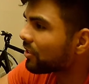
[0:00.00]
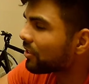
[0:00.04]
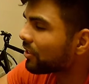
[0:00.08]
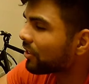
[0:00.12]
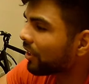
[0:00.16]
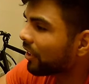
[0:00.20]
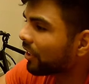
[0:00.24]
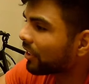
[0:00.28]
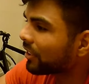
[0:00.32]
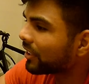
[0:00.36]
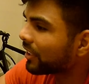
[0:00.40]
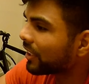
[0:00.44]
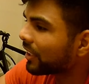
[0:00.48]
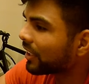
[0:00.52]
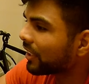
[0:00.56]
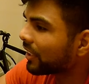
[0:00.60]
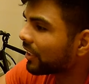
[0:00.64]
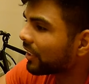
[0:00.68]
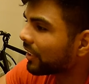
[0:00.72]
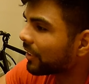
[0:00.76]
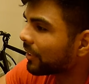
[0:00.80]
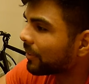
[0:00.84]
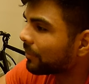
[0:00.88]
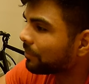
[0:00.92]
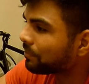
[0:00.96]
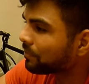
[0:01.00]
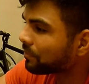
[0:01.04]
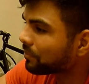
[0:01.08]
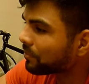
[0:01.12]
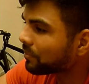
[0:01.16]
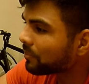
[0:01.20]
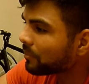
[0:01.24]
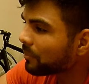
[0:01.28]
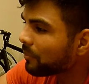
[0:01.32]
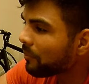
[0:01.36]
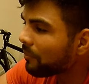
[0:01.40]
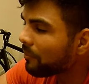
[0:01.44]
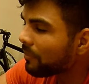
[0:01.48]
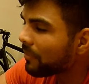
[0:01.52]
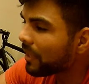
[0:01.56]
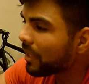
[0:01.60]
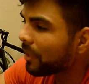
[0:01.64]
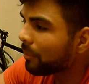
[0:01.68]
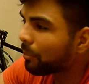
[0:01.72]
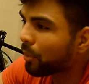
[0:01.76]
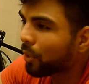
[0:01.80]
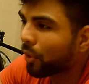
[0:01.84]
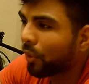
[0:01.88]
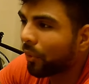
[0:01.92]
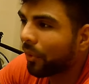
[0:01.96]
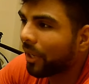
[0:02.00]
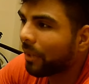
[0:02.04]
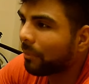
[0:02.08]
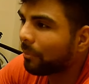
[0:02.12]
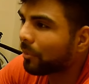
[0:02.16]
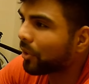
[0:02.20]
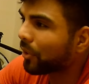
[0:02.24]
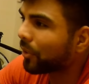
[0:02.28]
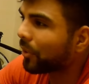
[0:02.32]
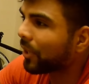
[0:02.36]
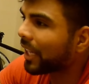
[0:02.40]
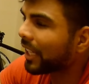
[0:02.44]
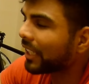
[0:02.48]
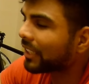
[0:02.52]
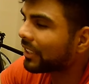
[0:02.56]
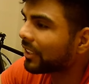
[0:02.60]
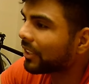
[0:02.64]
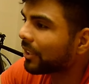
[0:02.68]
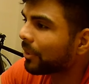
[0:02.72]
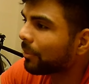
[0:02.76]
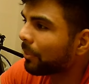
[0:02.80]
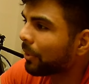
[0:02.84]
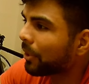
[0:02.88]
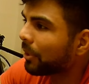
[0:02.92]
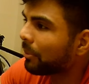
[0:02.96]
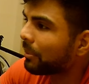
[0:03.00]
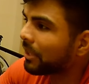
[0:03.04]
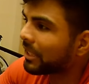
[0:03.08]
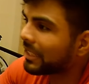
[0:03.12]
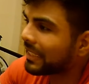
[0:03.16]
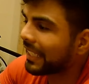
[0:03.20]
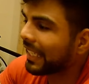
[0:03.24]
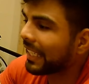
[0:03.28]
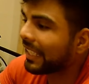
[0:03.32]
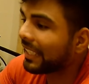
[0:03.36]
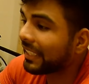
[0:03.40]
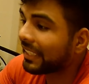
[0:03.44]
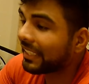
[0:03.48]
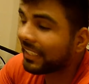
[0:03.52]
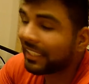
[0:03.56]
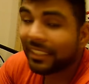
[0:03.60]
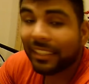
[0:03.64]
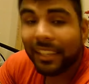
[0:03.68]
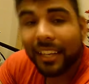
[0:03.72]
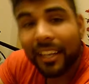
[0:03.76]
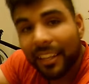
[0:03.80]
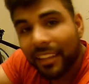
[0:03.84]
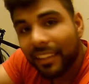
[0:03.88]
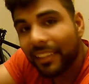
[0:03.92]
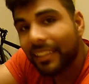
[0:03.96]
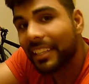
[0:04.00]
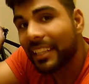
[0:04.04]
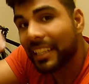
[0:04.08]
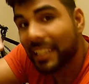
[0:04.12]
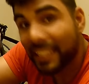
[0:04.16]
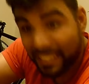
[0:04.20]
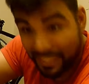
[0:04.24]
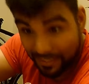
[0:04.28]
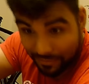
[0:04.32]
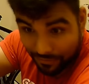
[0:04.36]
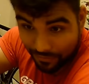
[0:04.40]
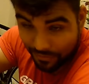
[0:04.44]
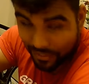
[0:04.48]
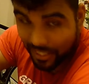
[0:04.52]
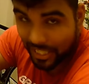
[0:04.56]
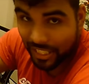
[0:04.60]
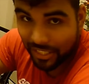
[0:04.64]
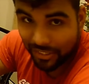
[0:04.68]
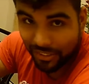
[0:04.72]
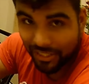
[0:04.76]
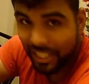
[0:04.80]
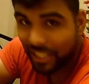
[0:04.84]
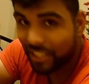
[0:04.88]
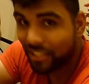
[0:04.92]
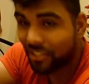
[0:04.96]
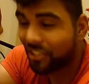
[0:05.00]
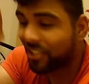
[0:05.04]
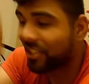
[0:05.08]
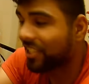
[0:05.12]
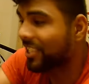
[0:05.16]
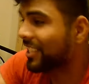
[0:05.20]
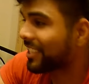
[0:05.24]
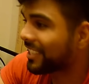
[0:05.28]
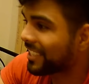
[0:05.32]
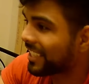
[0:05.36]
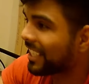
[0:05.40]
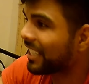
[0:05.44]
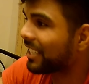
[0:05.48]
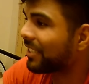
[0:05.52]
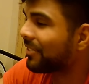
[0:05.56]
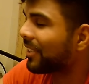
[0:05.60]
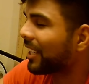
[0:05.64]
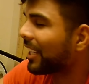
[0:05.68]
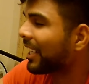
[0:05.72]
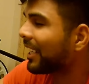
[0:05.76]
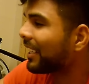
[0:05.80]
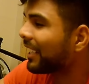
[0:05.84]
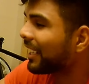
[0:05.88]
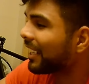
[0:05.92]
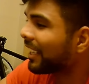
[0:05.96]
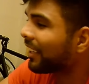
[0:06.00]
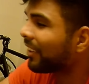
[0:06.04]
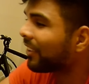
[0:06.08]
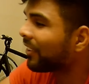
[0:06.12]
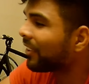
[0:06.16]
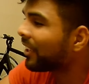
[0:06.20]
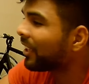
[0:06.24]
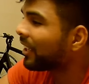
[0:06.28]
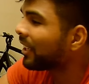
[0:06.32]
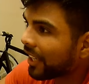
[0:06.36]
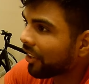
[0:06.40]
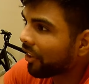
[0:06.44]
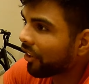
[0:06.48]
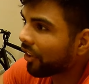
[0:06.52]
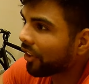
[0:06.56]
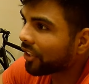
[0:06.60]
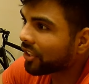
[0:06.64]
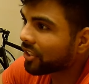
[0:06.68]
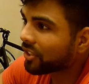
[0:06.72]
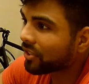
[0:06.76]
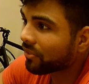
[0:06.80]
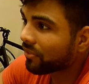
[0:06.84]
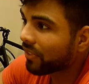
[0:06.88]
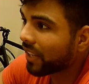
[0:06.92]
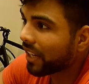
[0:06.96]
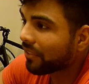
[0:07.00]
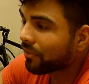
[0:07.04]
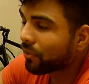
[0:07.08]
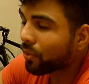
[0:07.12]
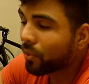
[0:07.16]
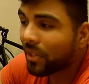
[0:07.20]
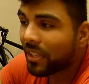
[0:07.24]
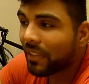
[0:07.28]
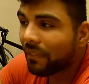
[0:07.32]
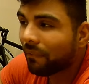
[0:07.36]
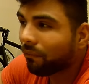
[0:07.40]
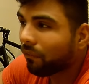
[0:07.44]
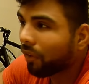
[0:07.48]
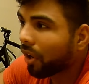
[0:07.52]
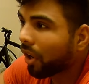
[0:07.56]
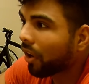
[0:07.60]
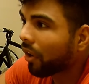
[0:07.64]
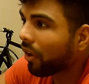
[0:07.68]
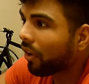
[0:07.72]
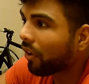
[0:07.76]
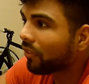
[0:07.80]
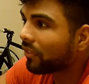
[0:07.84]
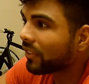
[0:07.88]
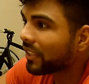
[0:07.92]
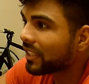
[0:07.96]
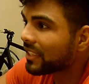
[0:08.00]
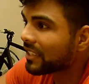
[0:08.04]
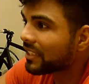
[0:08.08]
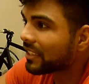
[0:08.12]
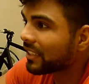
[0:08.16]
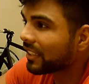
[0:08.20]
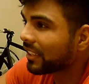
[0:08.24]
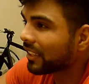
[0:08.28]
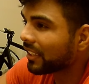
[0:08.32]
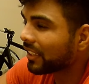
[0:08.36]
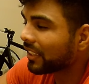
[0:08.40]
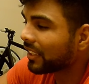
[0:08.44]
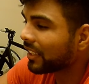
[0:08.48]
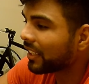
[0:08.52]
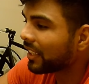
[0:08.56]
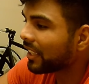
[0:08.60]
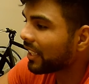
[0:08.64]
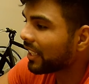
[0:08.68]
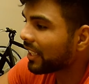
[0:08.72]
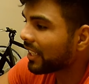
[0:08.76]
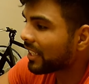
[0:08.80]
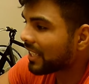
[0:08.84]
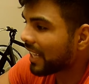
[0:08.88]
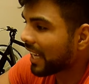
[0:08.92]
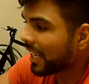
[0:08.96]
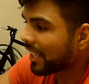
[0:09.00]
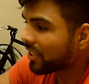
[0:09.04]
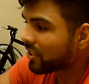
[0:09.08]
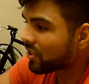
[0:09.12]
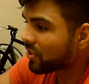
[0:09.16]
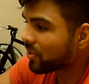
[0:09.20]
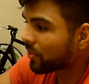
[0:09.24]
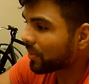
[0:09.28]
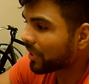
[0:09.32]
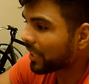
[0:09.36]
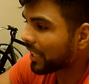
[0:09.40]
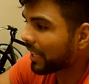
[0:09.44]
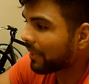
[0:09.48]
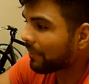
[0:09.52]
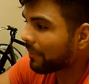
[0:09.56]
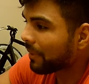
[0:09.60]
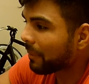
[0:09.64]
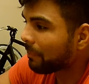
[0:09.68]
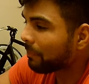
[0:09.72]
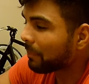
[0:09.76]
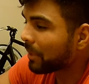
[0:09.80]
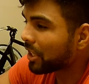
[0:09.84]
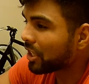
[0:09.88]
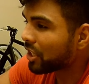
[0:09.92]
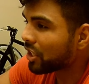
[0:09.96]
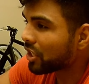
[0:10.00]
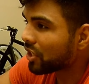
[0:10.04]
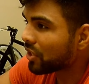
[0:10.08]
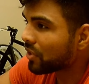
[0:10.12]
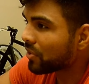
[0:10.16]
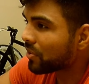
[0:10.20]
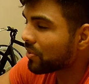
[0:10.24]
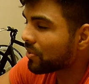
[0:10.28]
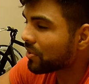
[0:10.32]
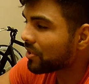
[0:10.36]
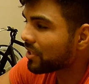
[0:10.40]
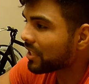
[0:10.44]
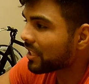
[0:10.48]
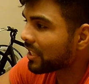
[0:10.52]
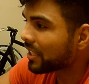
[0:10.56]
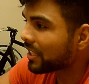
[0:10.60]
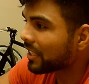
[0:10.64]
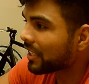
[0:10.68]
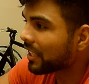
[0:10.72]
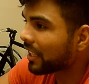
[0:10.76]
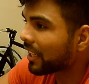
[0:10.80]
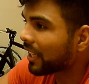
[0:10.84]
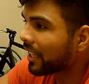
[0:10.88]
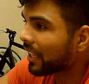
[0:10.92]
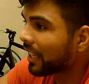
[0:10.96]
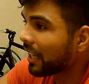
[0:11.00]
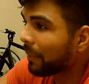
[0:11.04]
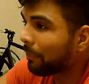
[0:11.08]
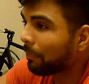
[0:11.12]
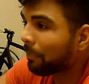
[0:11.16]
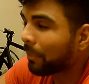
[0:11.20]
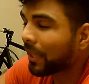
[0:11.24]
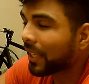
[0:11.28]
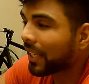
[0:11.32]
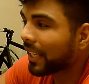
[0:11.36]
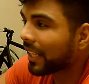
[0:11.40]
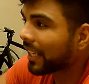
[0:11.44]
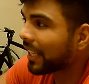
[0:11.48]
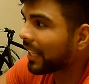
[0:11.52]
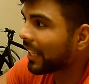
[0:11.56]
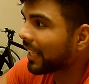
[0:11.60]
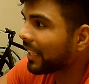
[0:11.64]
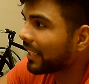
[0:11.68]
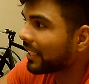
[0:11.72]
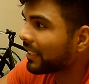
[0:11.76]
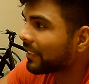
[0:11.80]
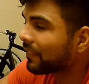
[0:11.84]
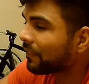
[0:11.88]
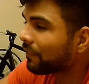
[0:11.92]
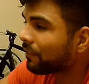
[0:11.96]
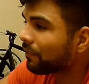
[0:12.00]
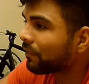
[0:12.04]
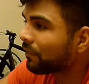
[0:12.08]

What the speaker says: on the program director, pretty much editing this video that you're seeing right now. And Ark Survival Evolved, it's the dinosaur game I've been using. I played